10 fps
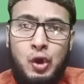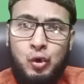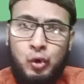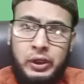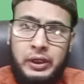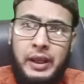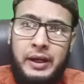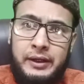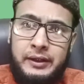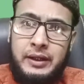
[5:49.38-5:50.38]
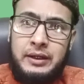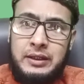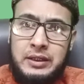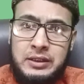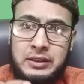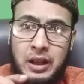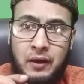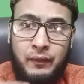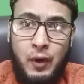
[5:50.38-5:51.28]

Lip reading: Good character is a